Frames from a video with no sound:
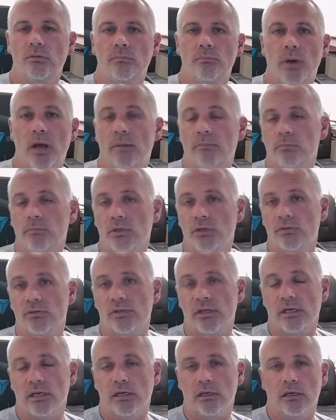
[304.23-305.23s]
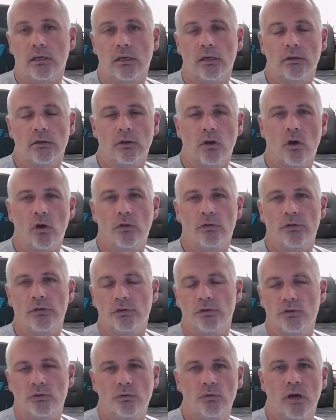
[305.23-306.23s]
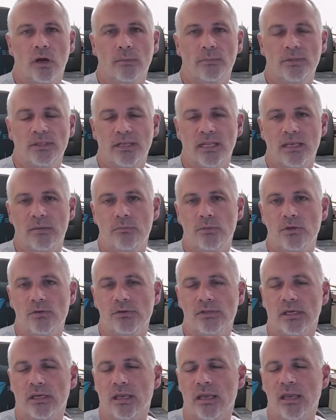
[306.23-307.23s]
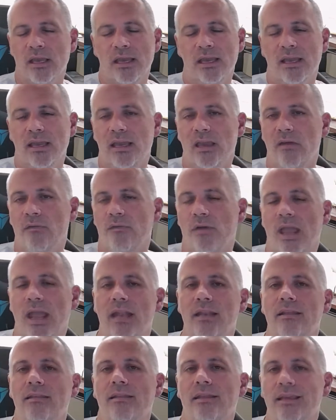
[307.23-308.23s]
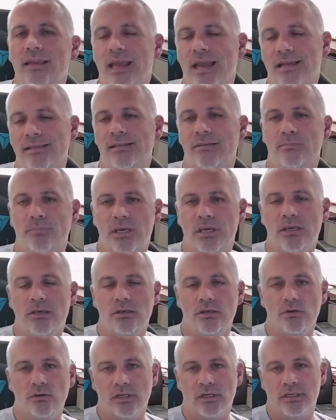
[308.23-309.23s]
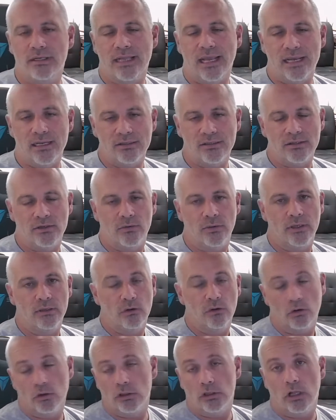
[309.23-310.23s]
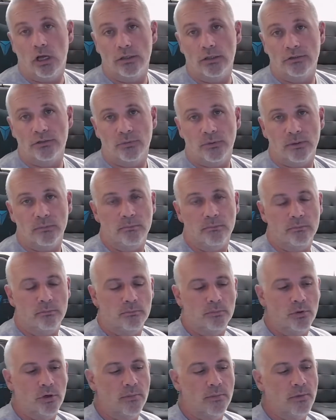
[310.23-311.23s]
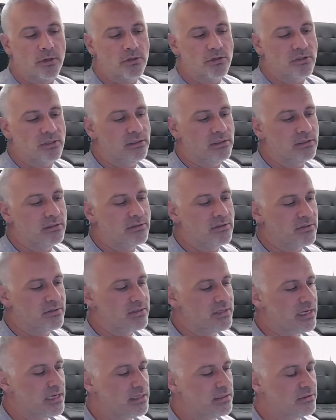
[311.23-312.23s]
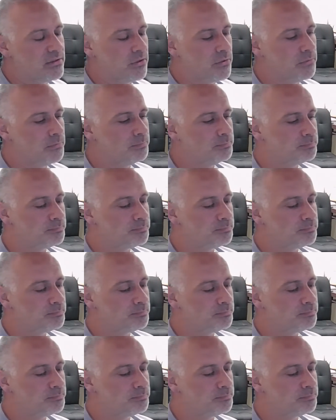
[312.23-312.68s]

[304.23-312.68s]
pop music and all the new up to date music if anything has a beat, you can dance to it or clog to it, pretty much needless to say. So